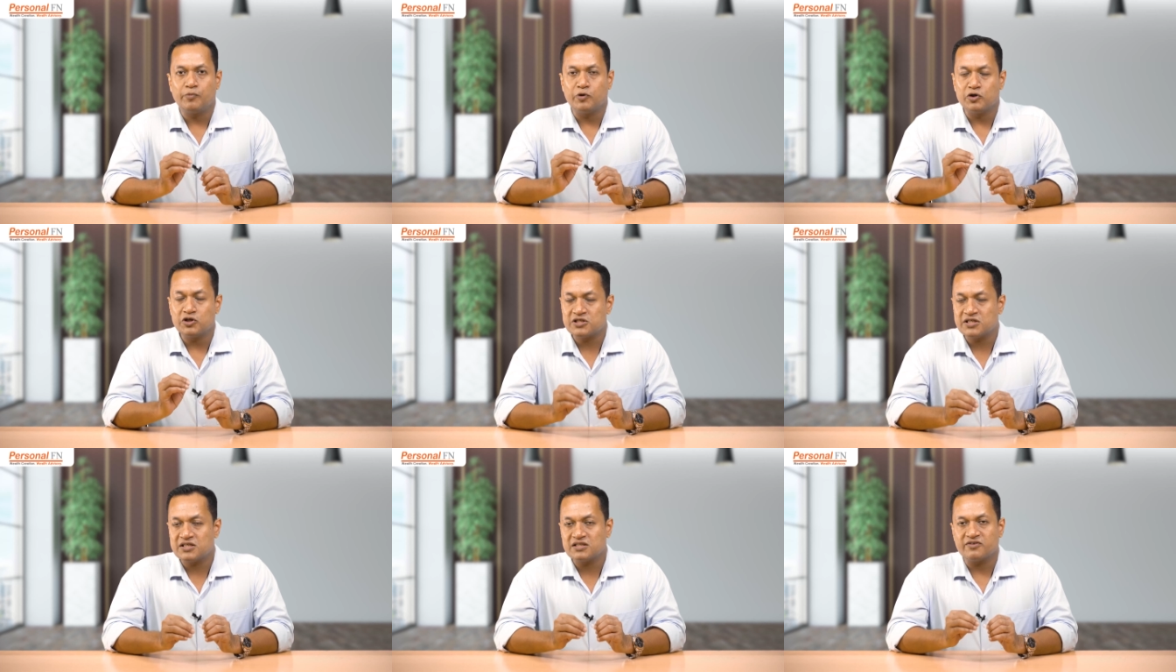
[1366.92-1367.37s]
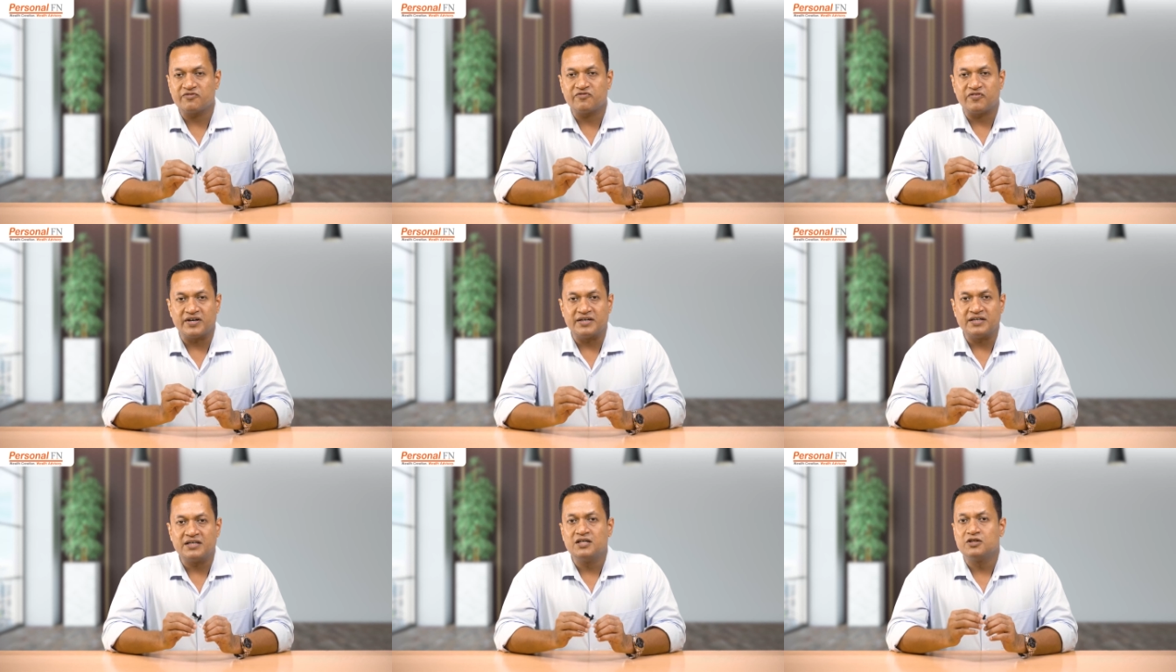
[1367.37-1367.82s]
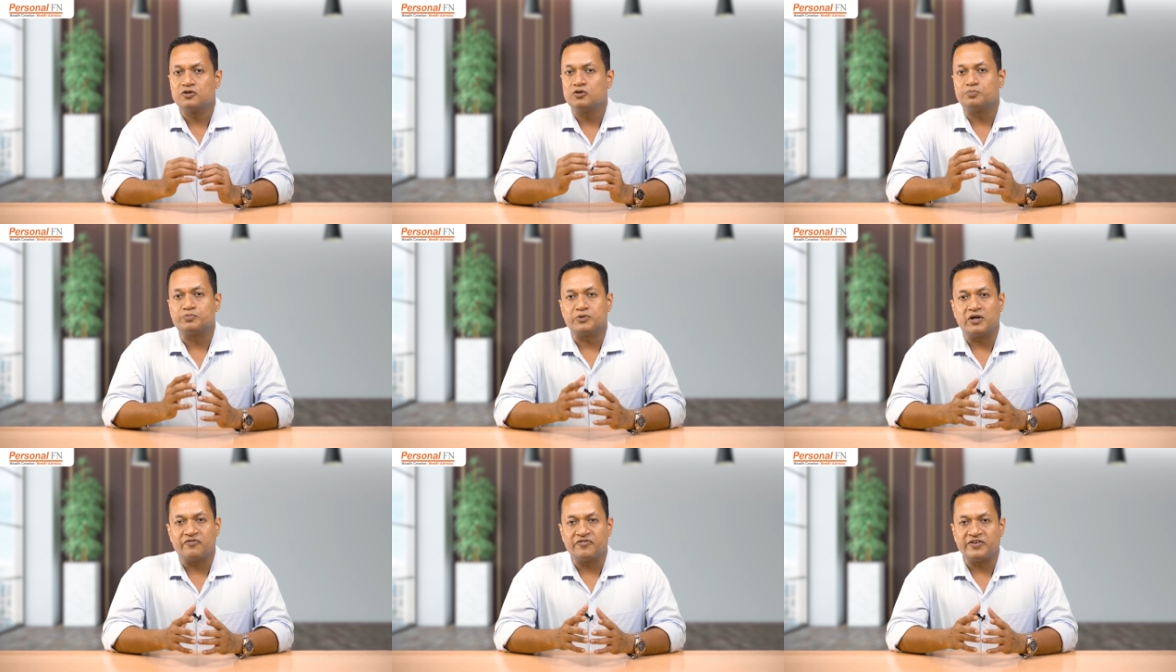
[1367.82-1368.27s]
positioning the fund to
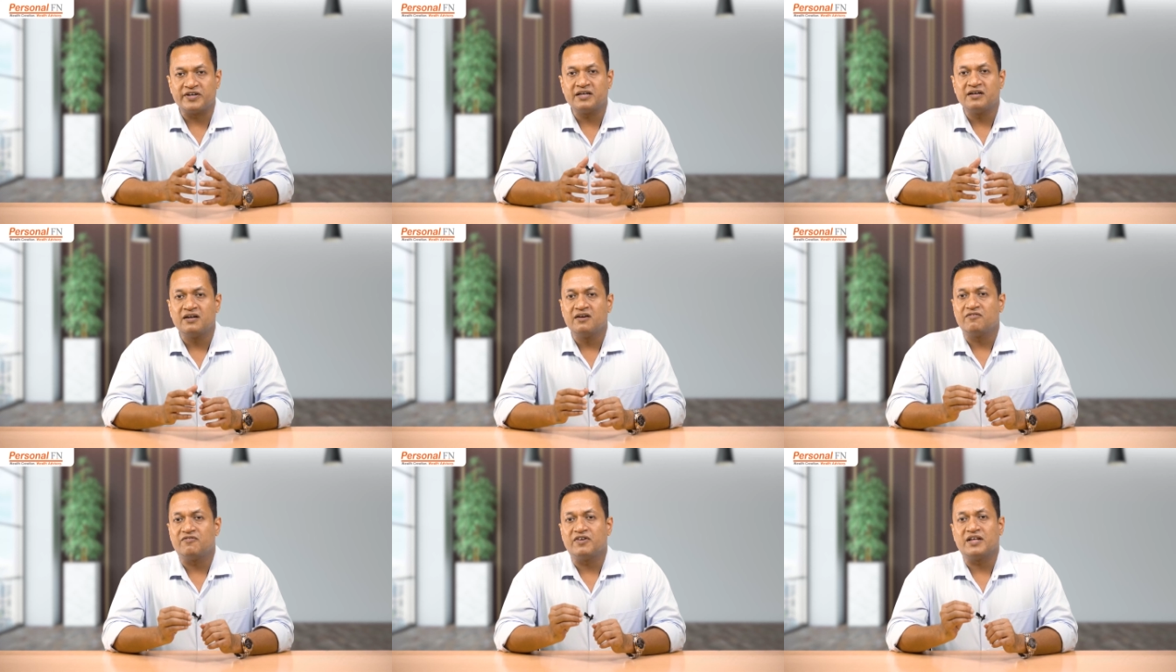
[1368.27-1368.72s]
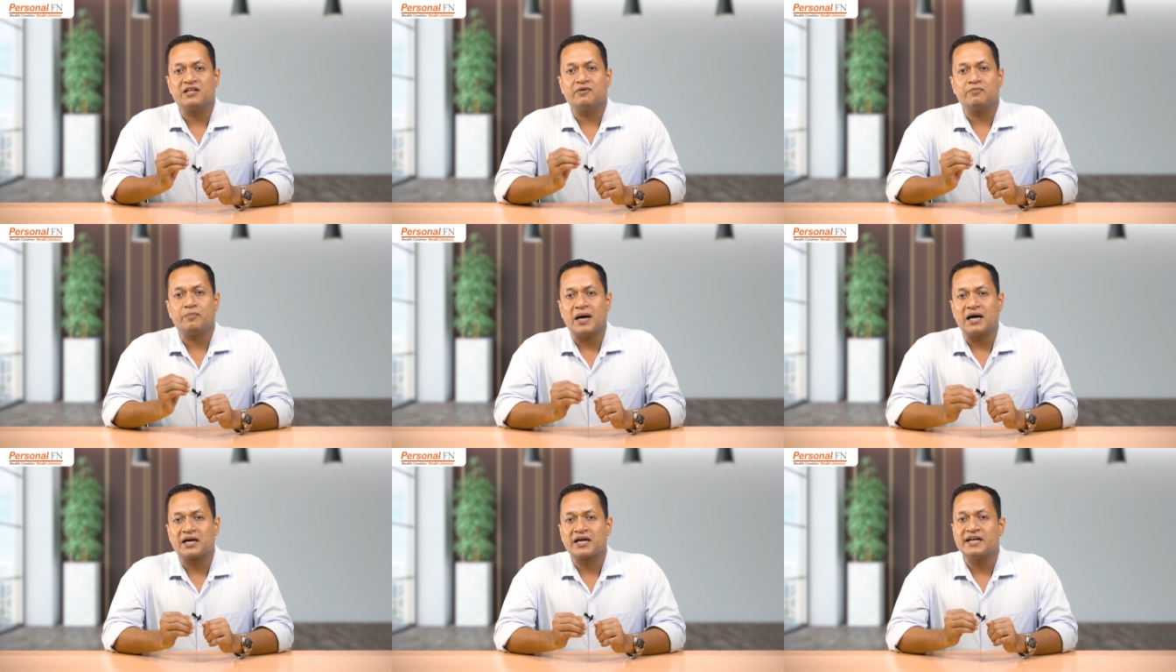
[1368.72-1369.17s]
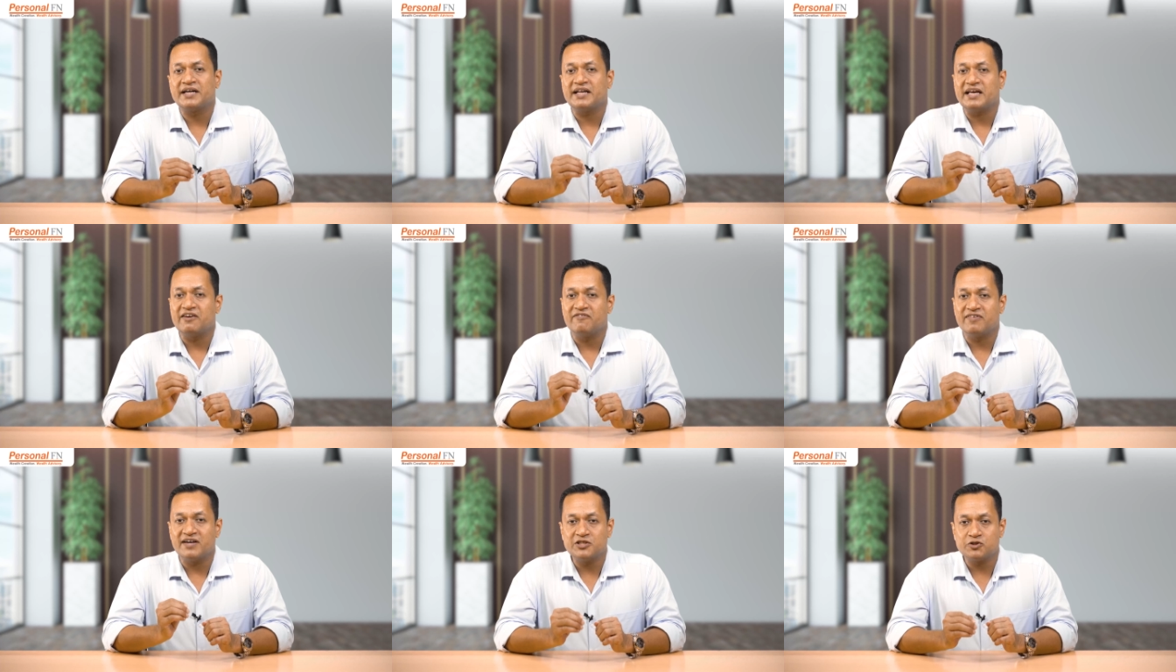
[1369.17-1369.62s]
profit when the market
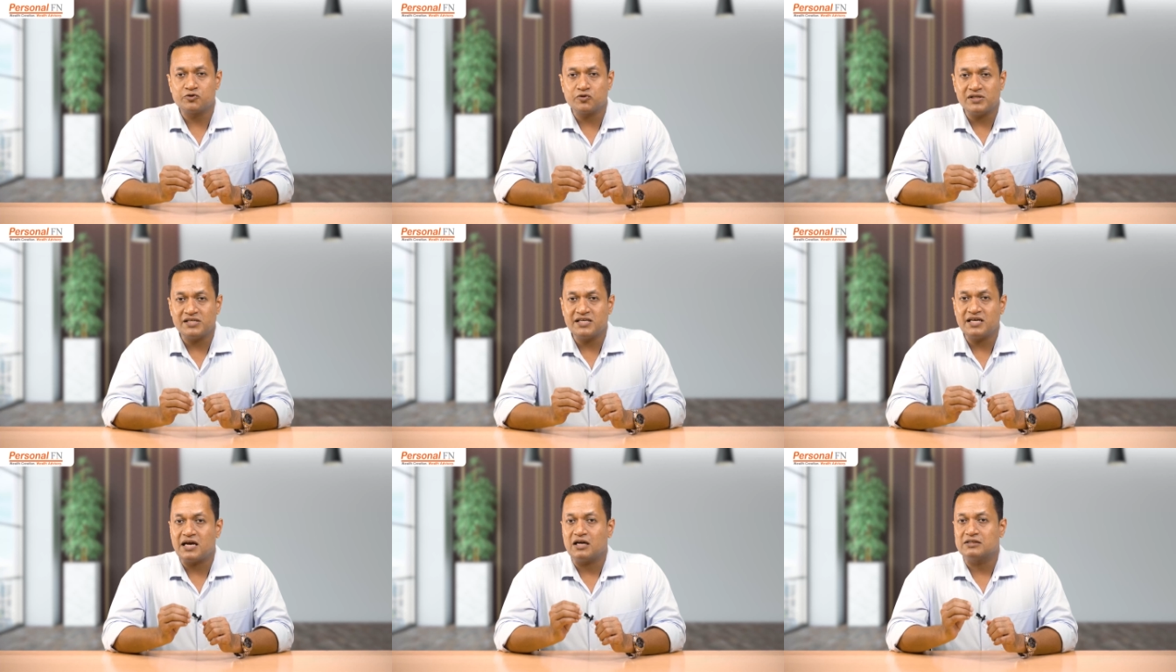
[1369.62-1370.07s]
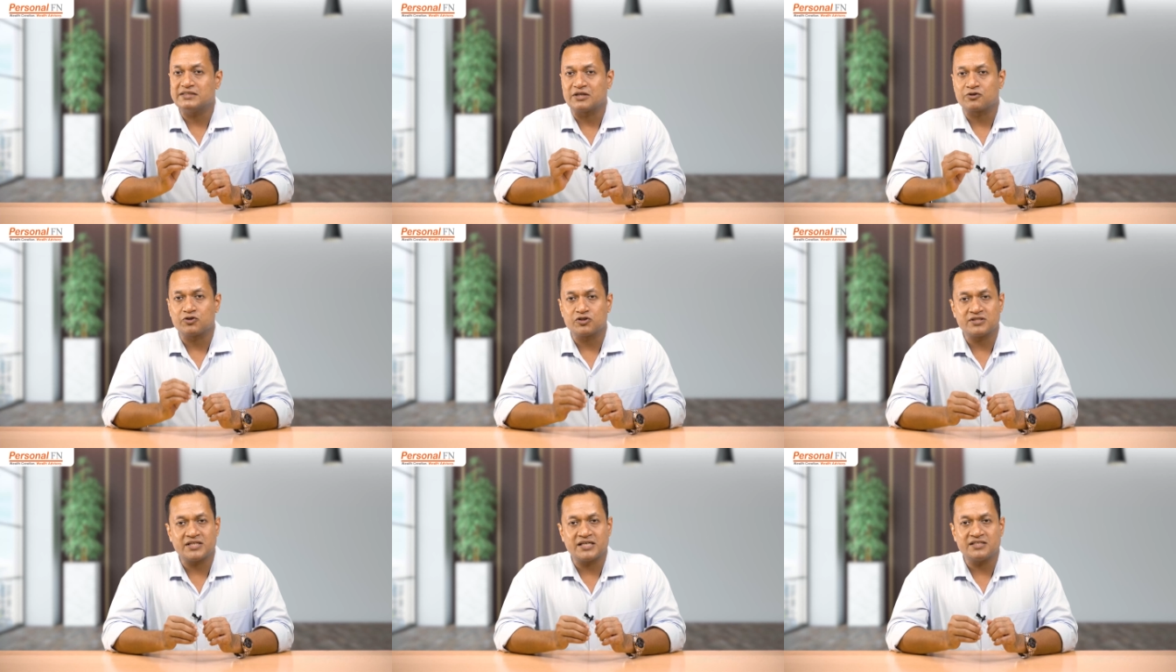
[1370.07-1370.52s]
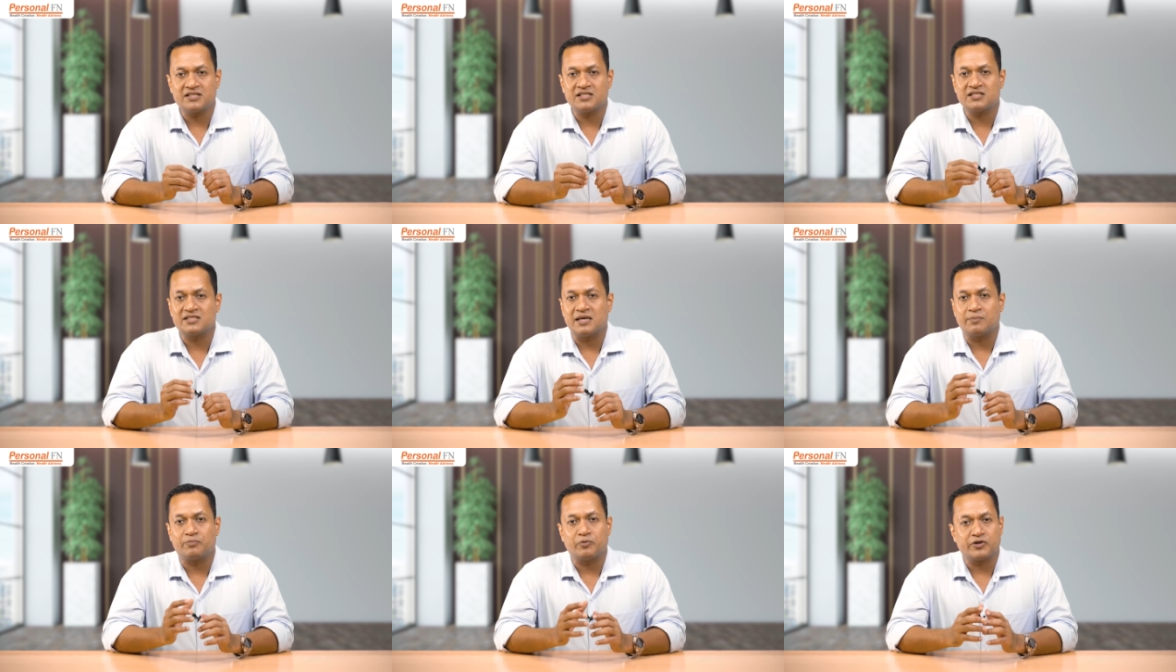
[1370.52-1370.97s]
eventually
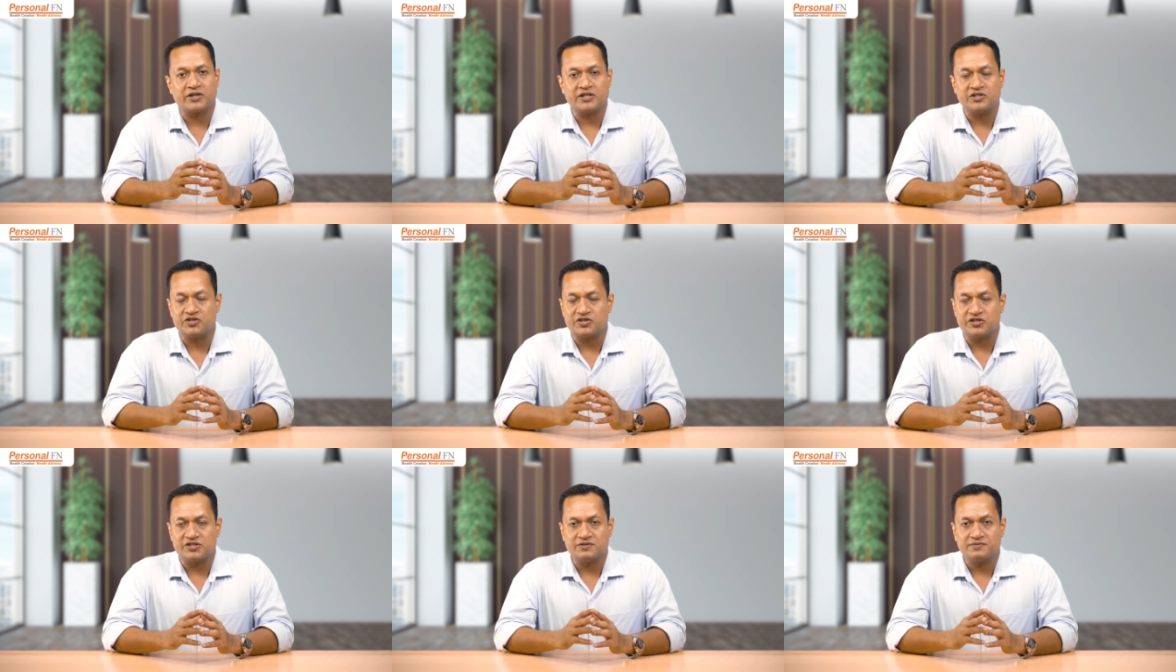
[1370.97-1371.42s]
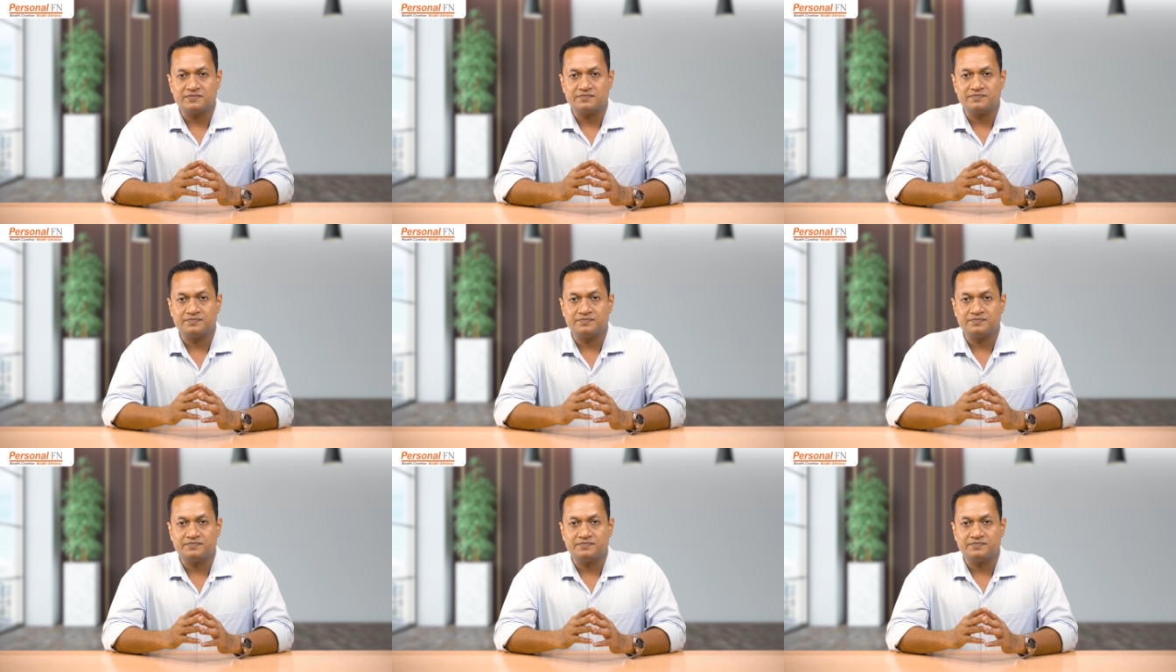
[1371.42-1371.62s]
recognizes their potential.